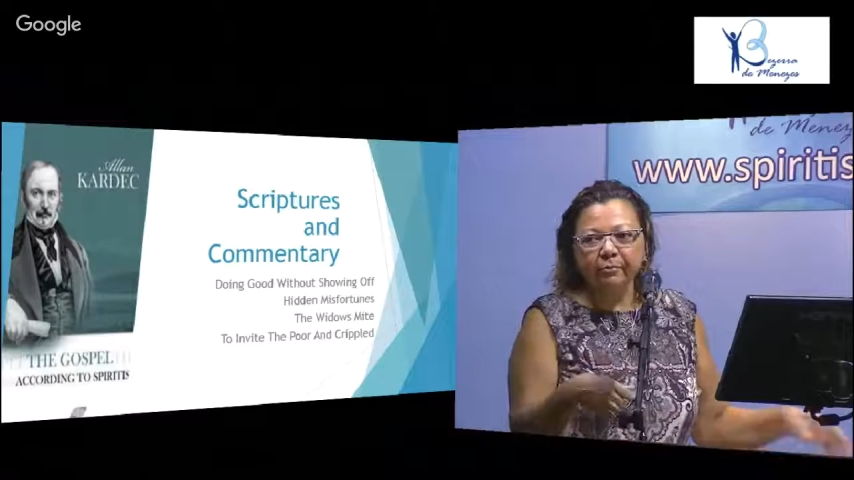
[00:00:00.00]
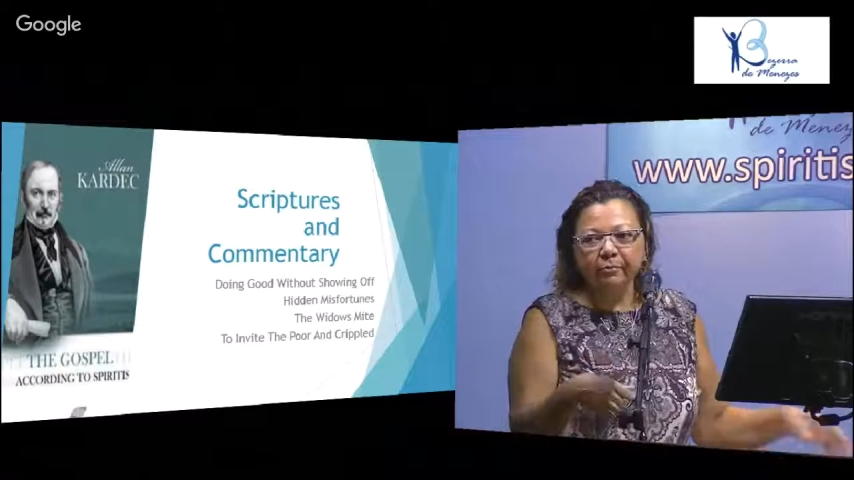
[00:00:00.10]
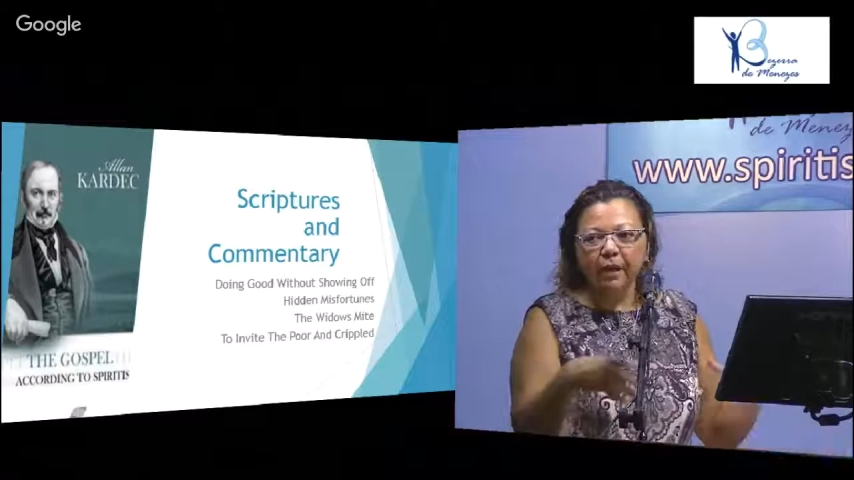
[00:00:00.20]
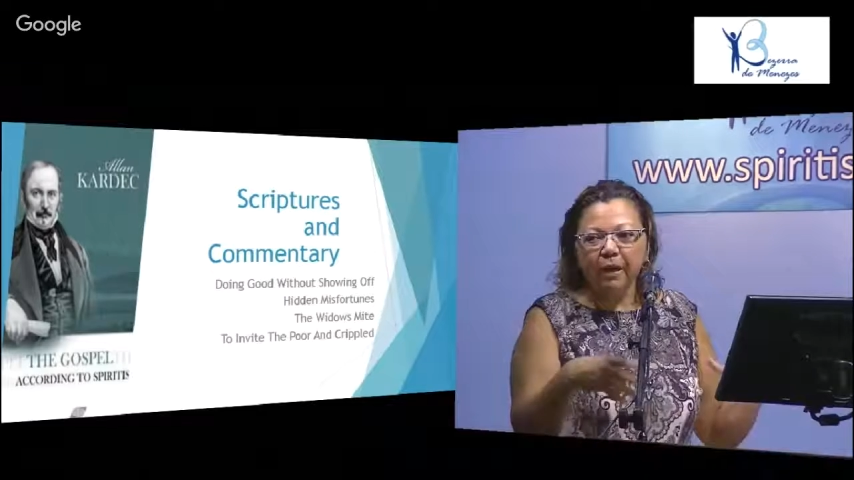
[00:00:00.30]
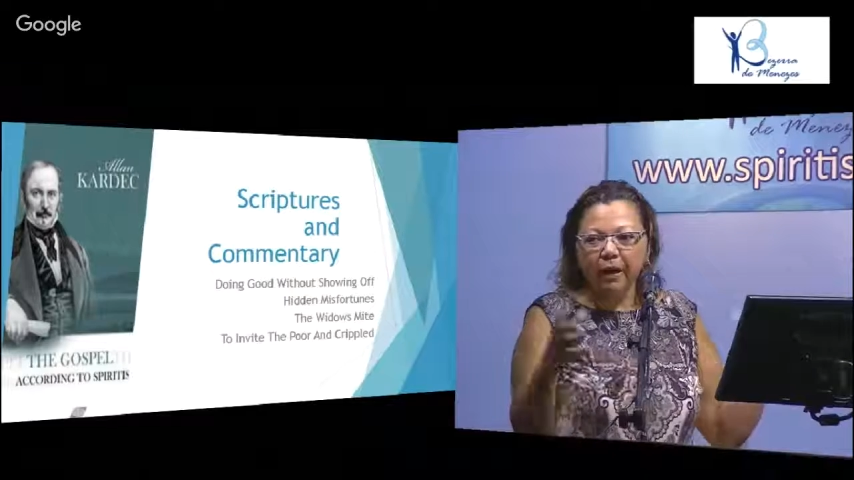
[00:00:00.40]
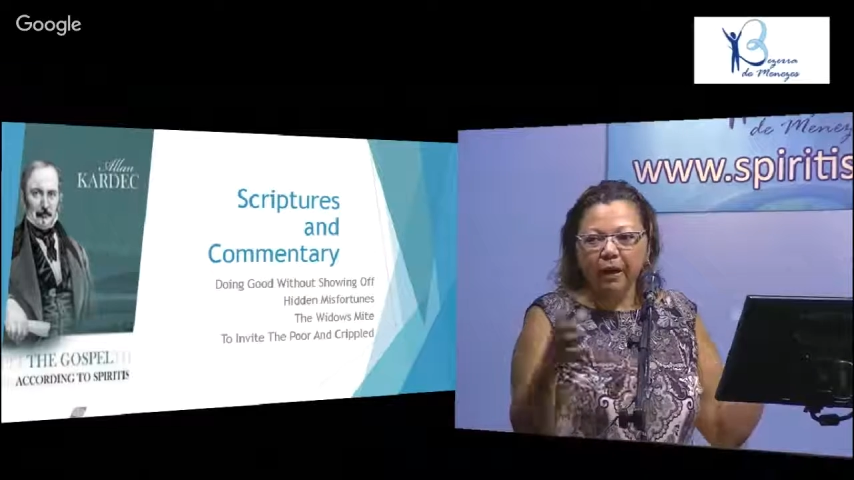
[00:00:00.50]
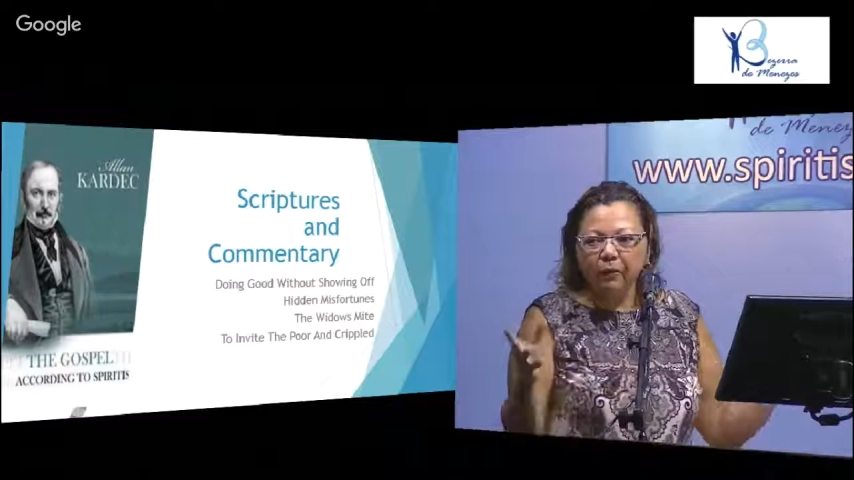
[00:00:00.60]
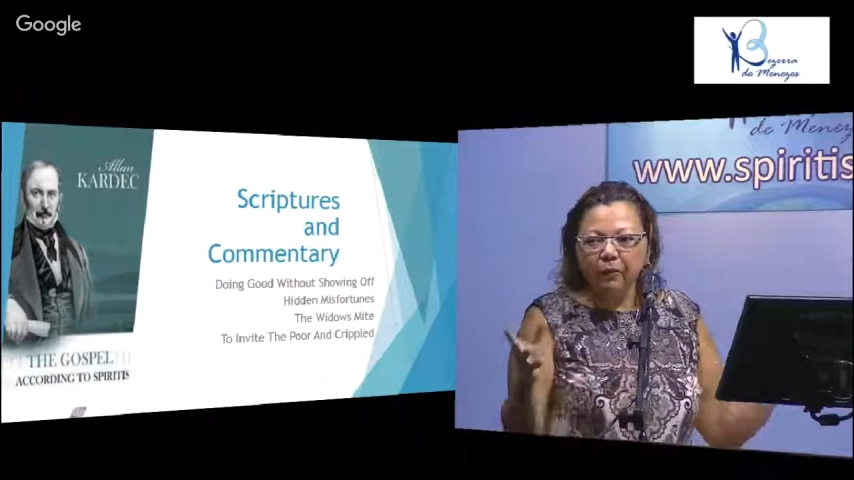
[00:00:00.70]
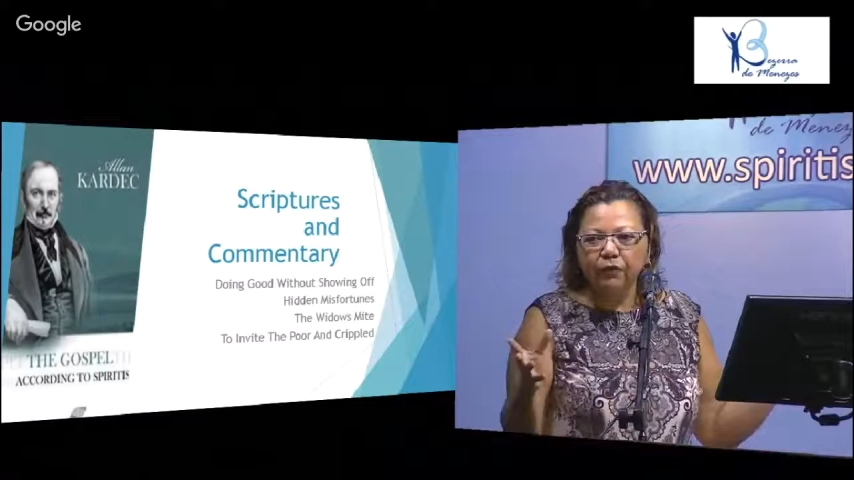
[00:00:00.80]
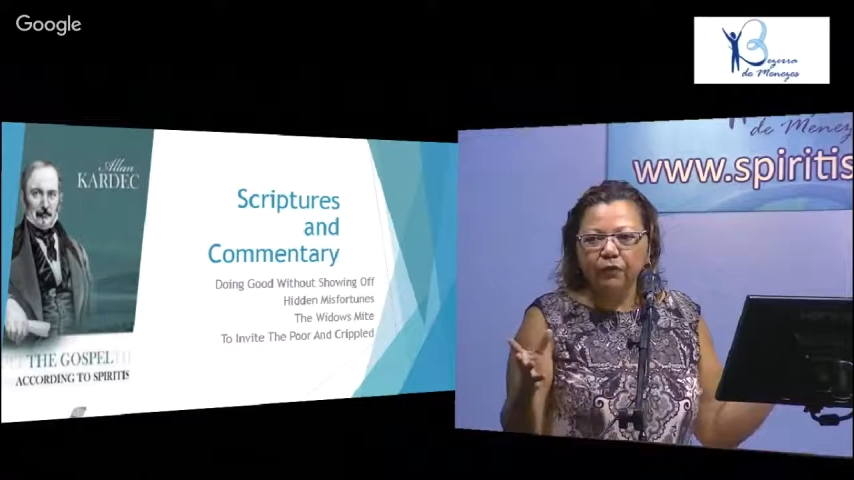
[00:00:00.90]
house
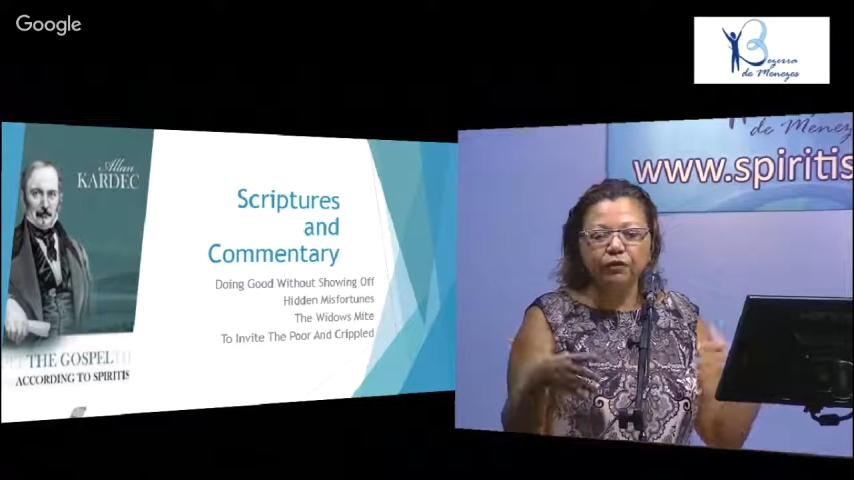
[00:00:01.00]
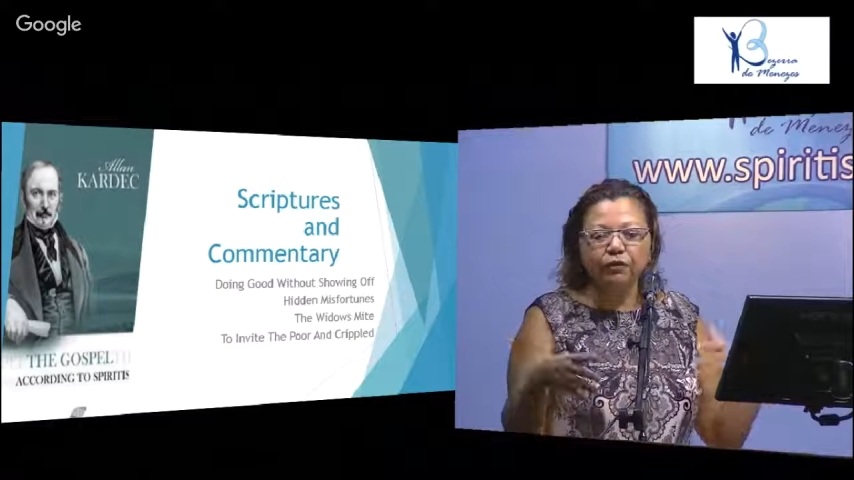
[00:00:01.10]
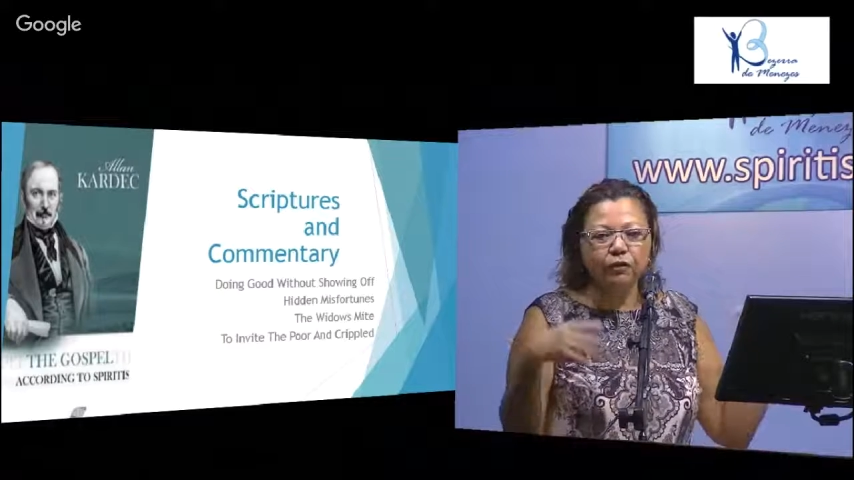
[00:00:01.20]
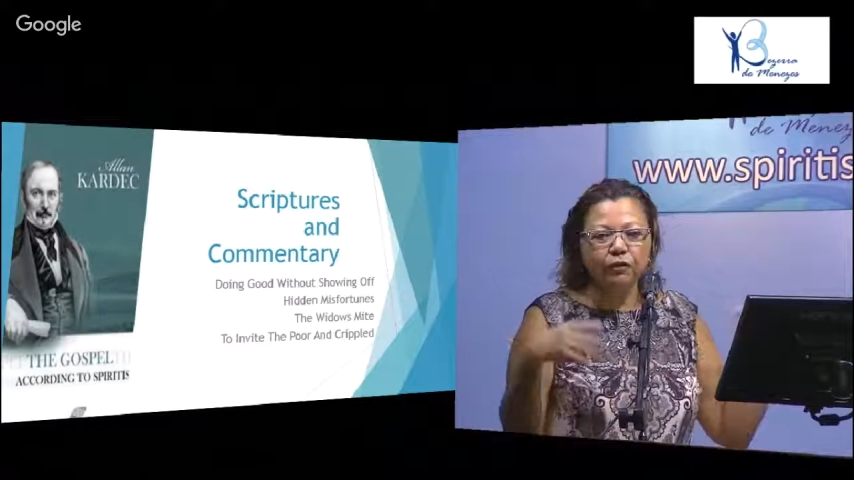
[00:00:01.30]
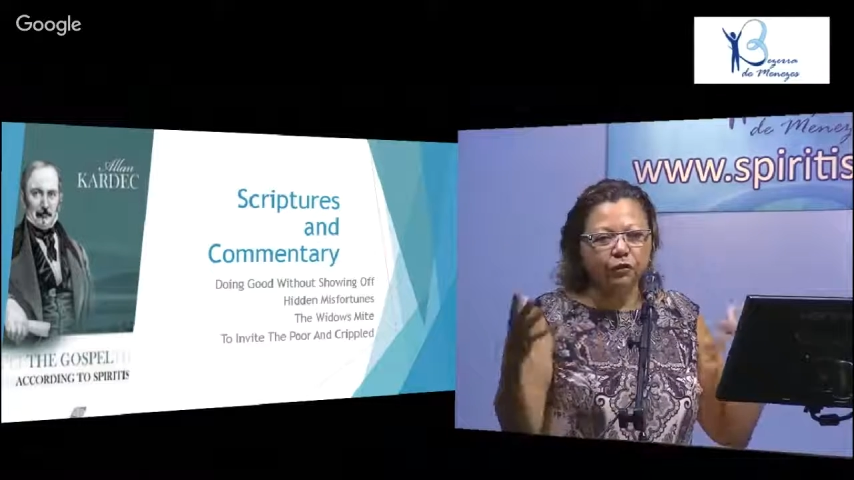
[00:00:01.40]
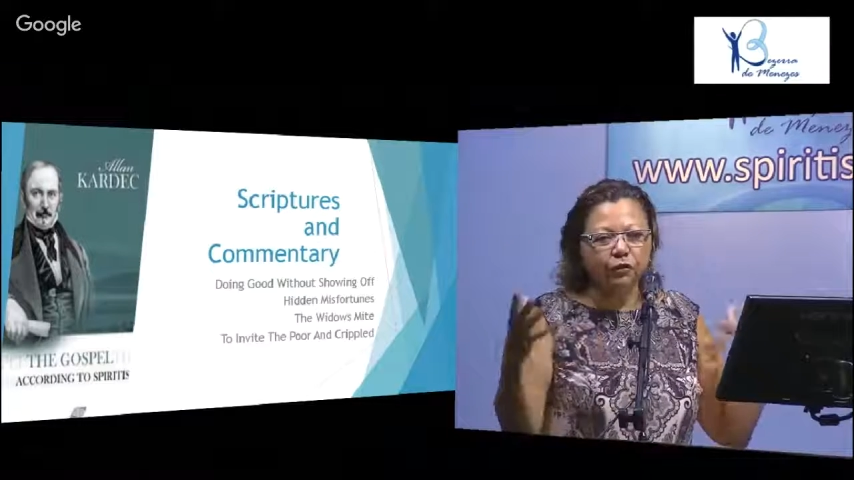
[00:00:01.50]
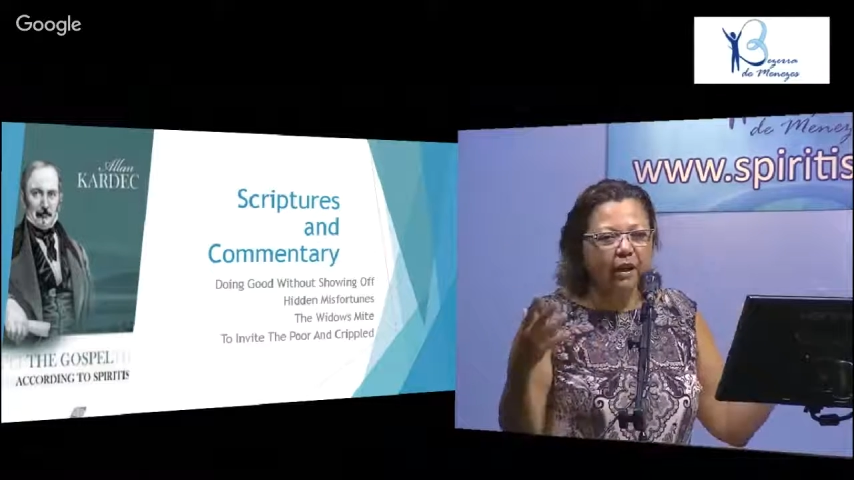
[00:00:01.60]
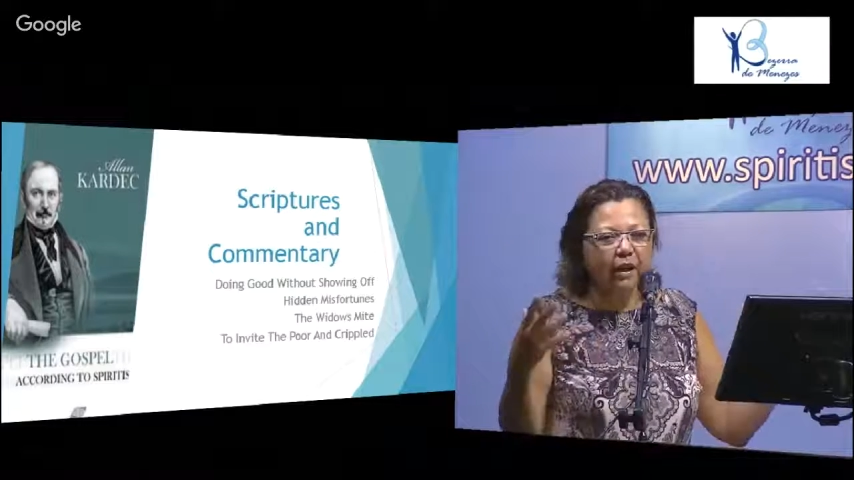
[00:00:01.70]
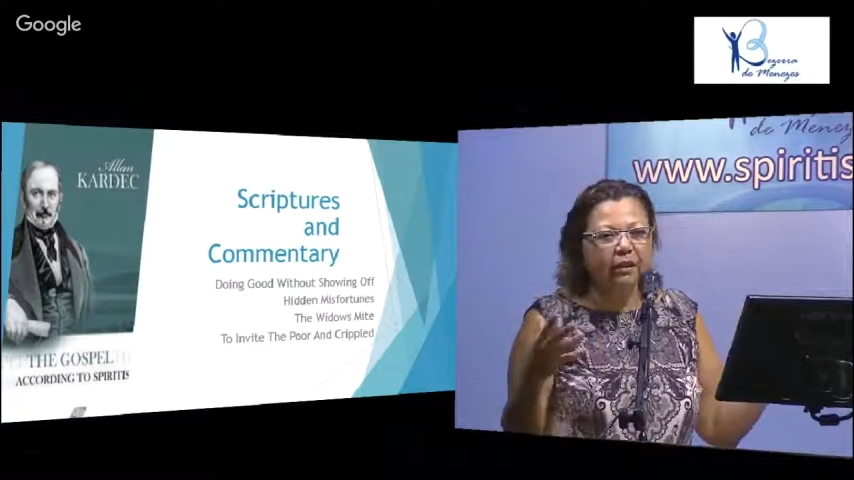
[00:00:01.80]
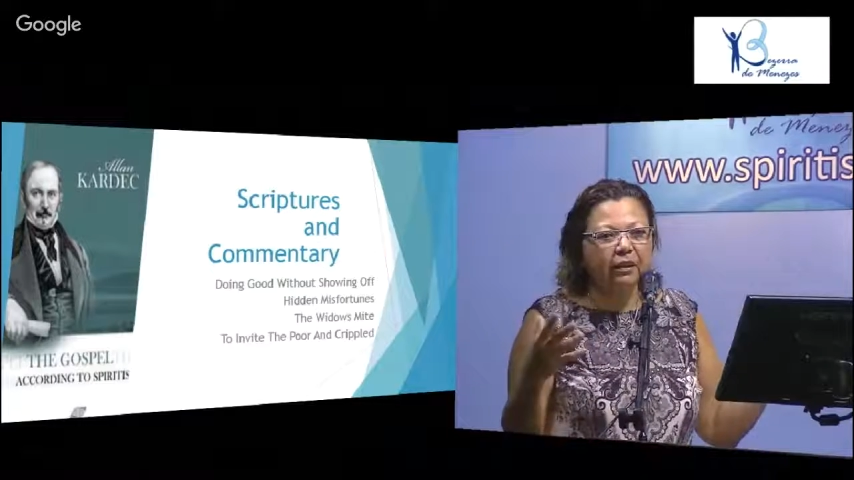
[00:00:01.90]
and she was having
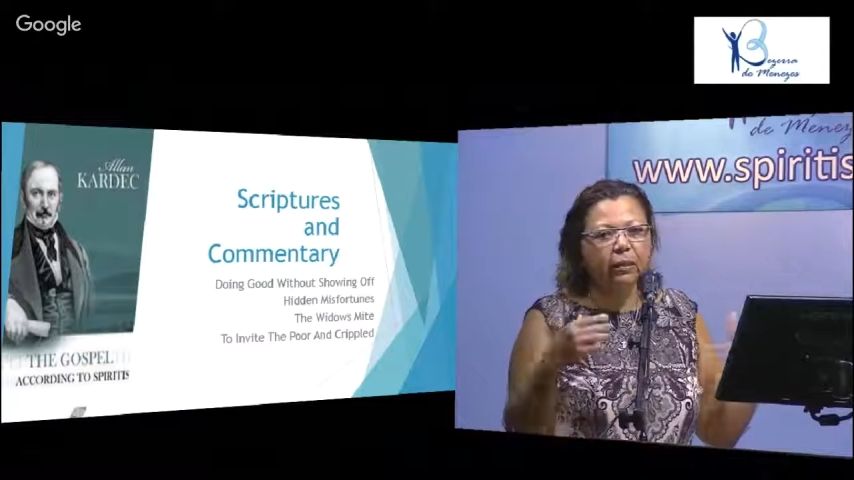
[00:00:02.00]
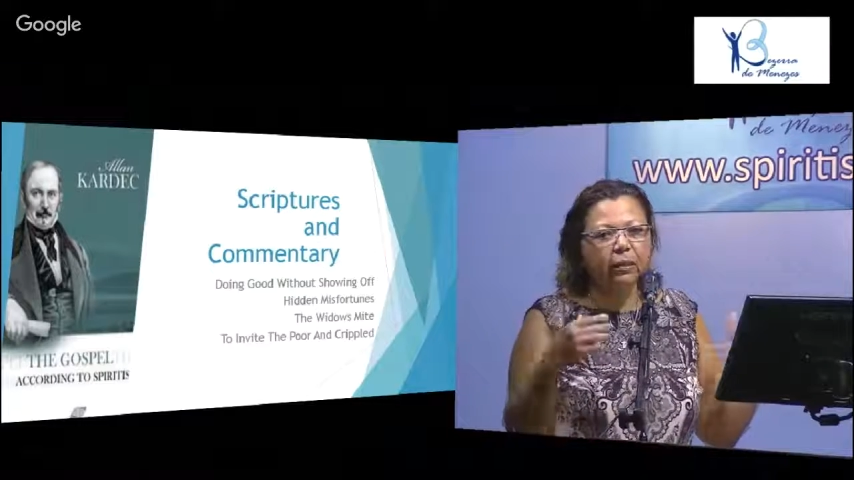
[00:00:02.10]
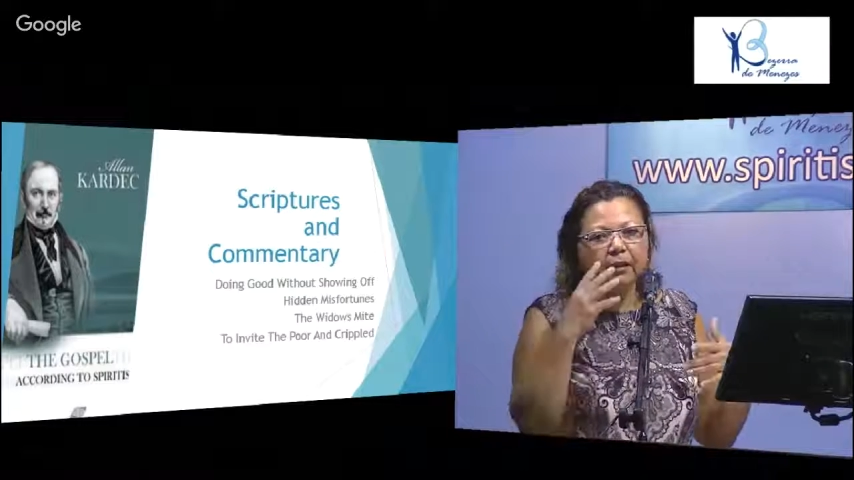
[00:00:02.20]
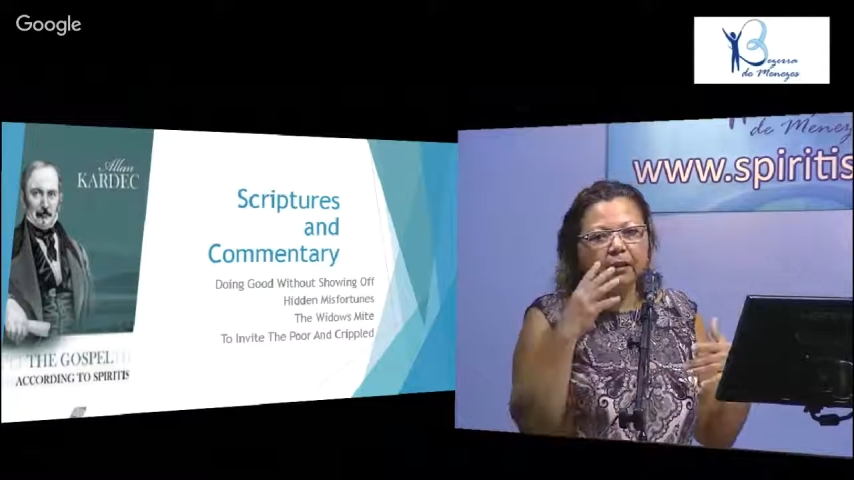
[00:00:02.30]
a party and